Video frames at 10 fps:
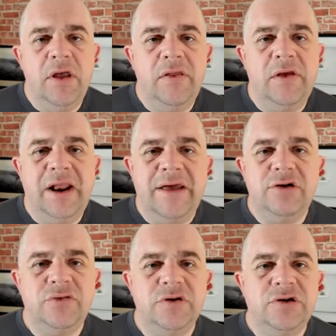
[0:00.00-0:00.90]
that allow you
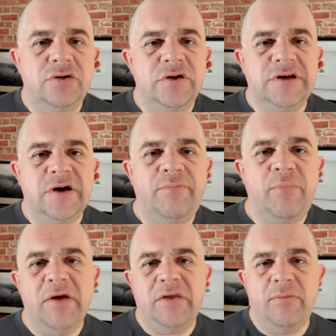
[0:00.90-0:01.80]
to insure yourself
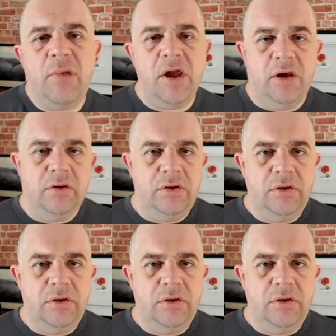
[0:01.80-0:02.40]
by the mile.